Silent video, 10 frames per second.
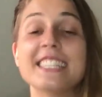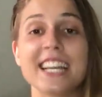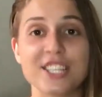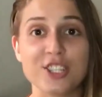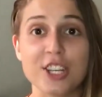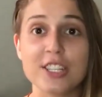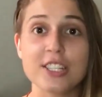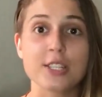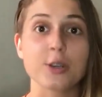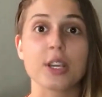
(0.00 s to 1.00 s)
touch
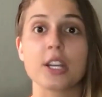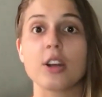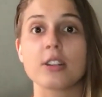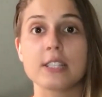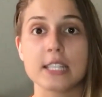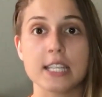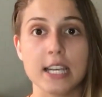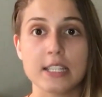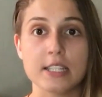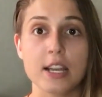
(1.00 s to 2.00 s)
it, you cannot
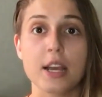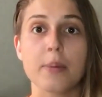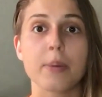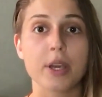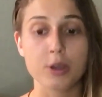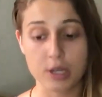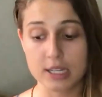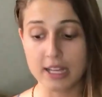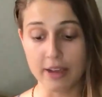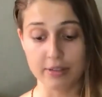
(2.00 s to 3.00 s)
see it, but you
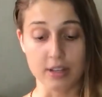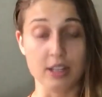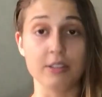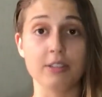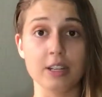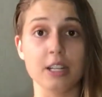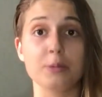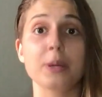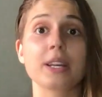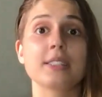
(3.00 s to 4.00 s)
can definitely feel
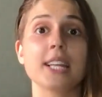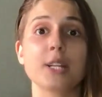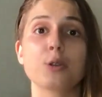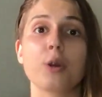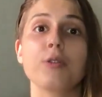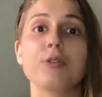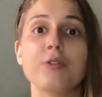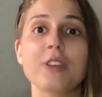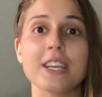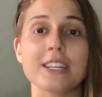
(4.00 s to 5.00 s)
it, because that's what
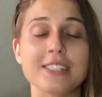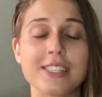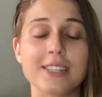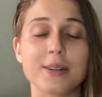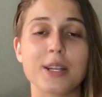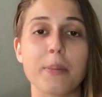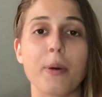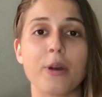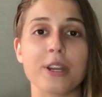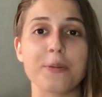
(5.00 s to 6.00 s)
feeds the
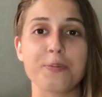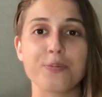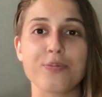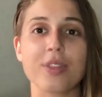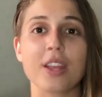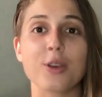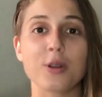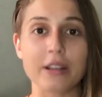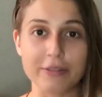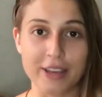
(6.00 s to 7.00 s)
body
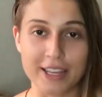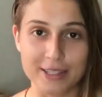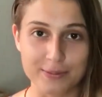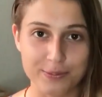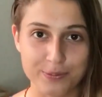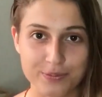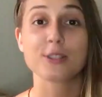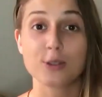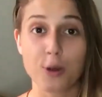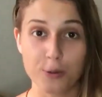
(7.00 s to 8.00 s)
you live in.
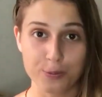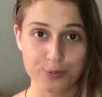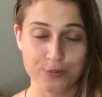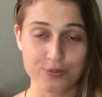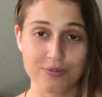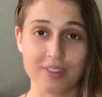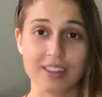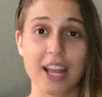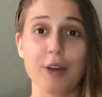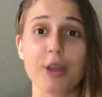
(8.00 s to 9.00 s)
So
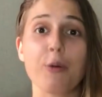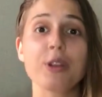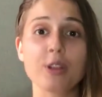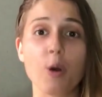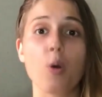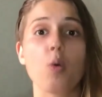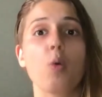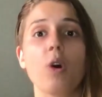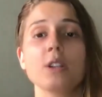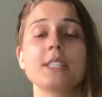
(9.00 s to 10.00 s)
now that we know
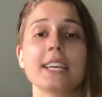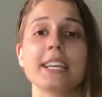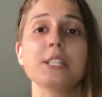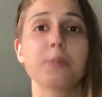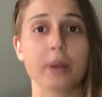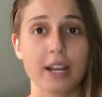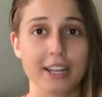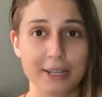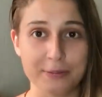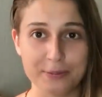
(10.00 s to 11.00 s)
what is
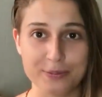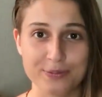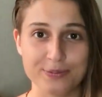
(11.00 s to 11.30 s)
prana